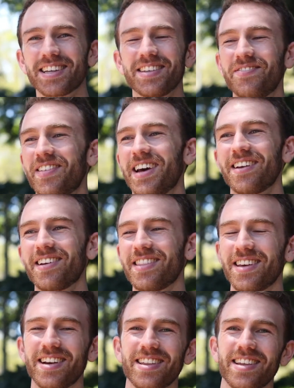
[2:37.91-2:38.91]
doesn't matter at
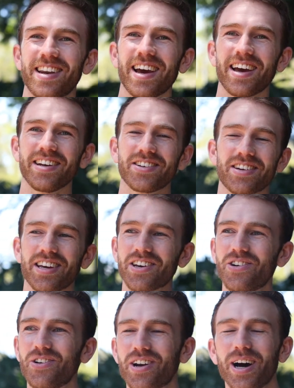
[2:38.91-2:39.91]
the end of the day. Don't
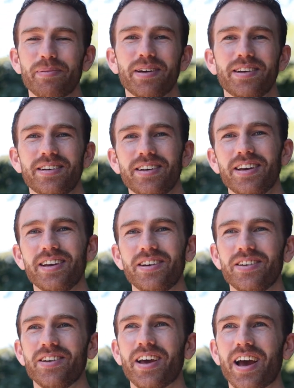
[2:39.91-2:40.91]
get caught up in
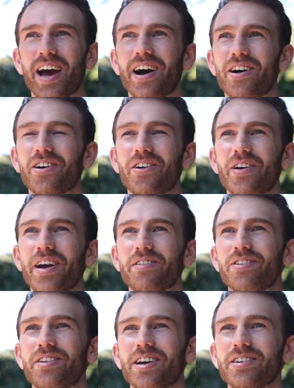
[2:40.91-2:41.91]
how
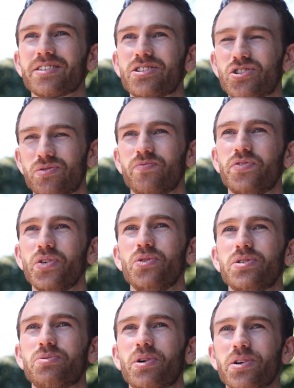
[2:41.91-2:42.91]
everyone else
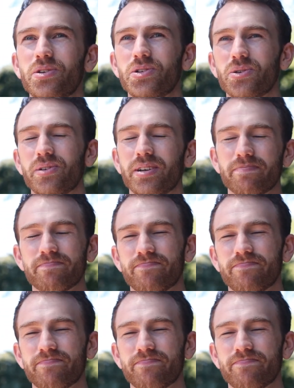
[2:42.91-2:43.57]
views what you're doing.